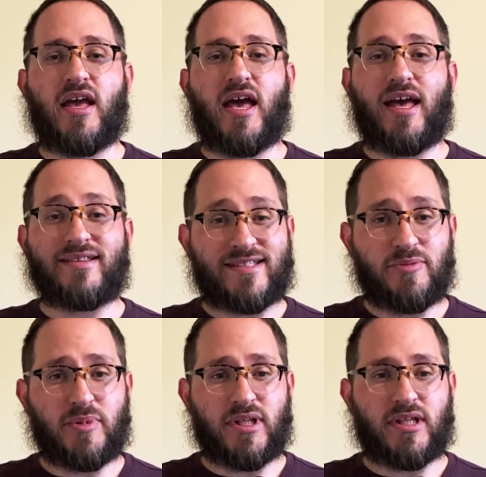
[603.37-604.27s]
And
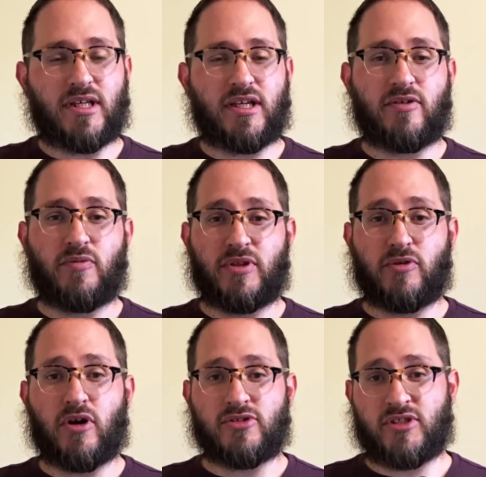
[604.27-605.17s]
similarly, with
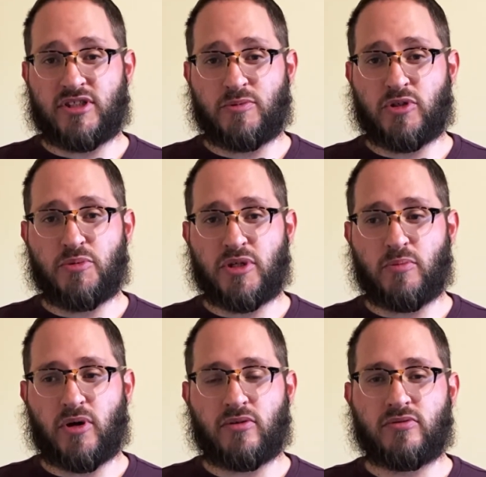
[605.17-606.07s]
regards to their subscription
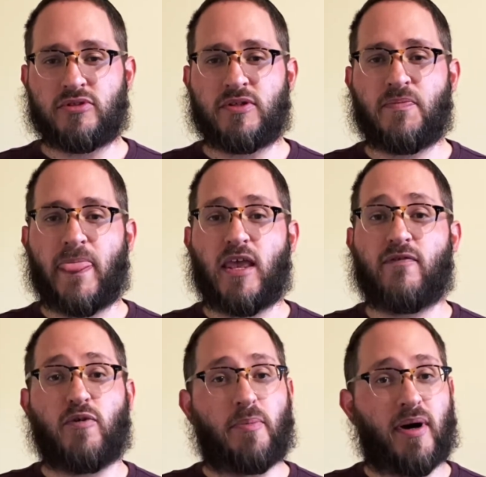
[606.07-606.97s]
models,
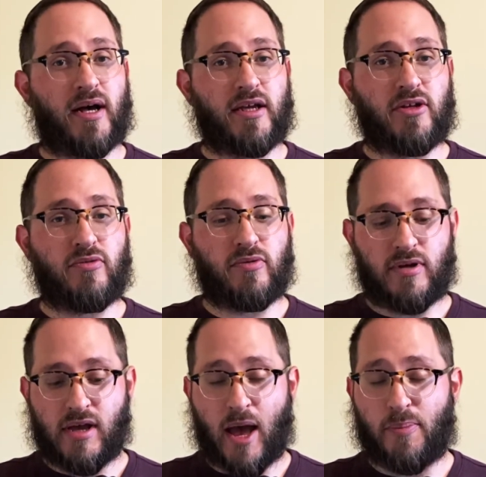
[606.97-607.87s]
if you buy a new
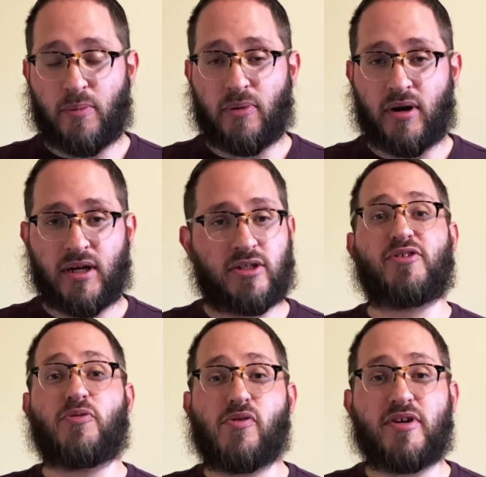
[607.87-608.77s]
Apple product,
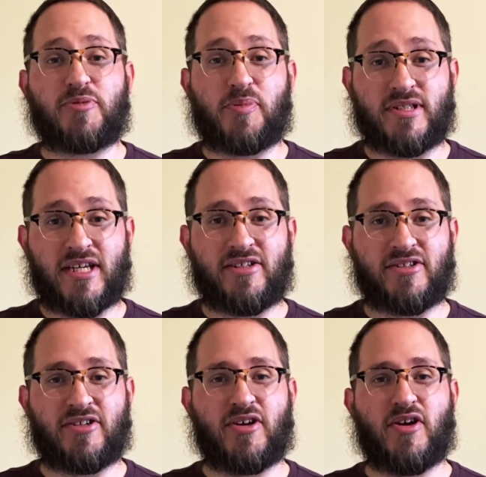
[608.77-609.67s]
you're always
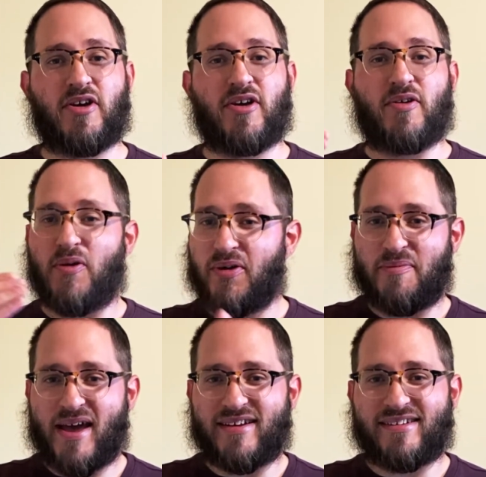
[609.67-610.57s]
presented
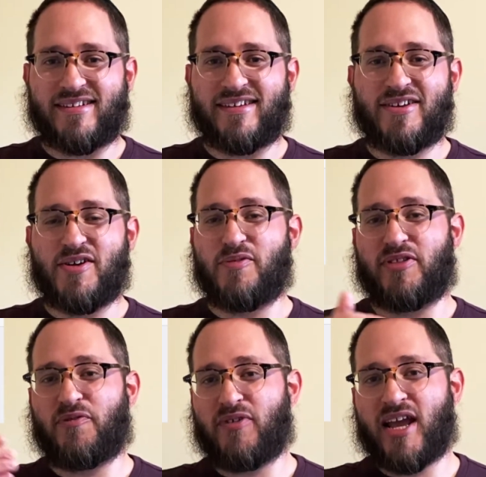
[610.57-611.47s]
automatically
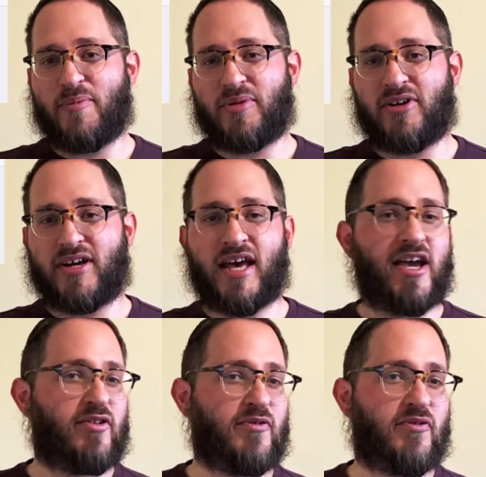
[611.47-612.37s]
with free Apple
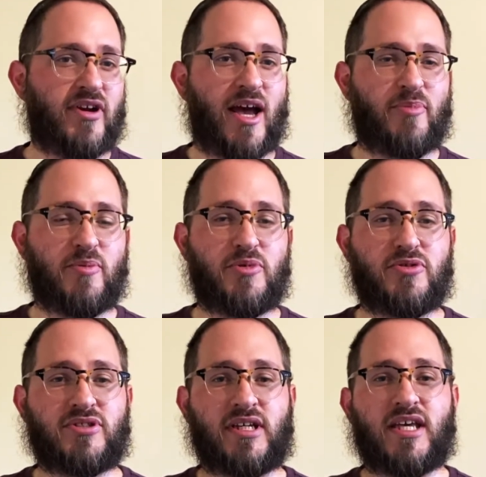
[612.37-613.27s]
Arcade or free Apple
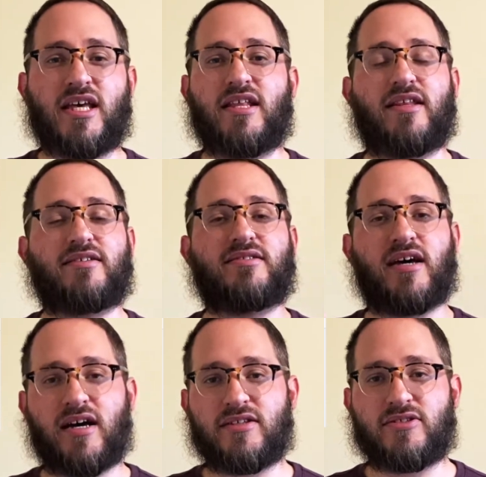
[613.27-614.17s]
Music. There's
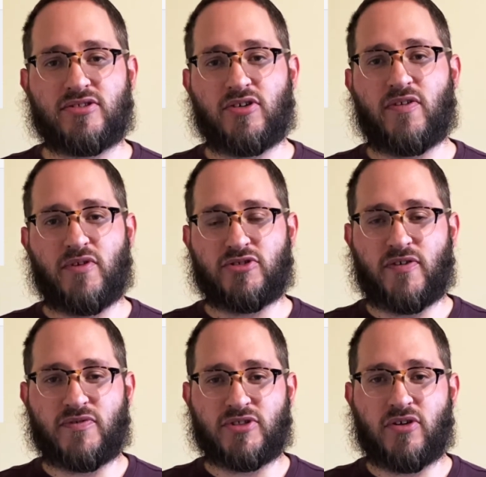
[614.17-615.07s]
tons of those
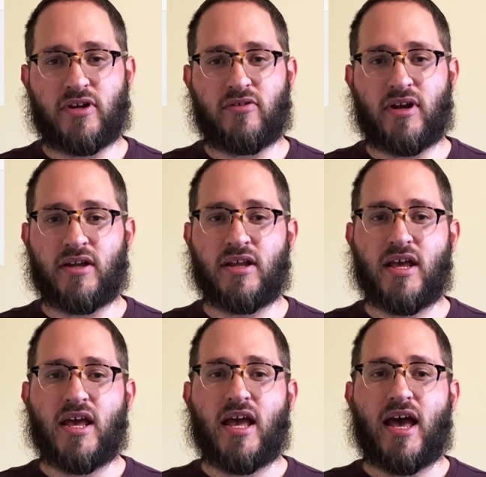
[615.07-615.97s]
offers going around.
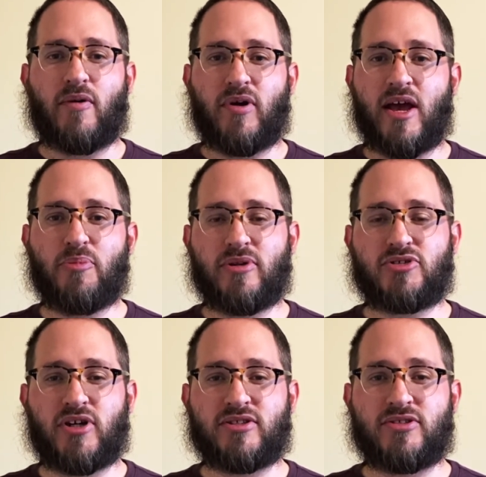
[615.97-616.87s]
And what Apple are
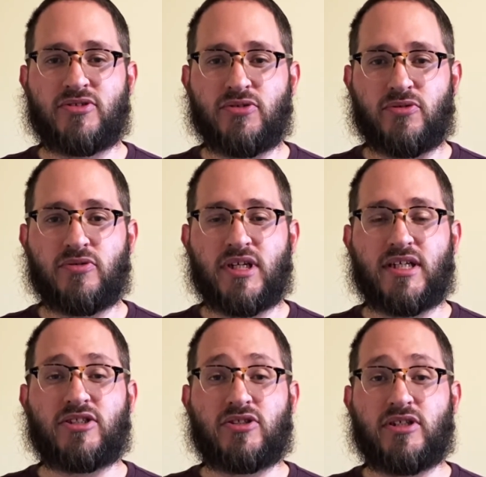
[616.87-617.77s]
trying to do
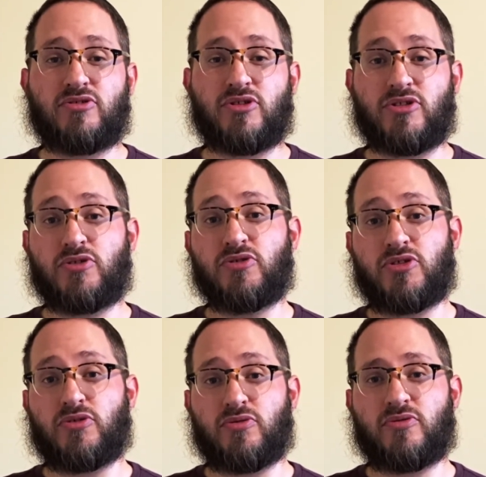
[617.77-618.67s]
is to introduce
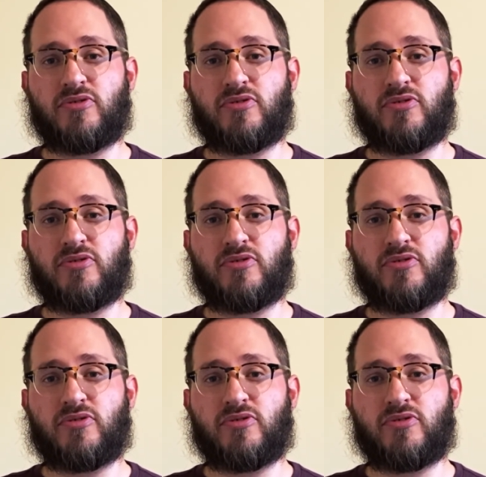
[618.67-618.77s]
you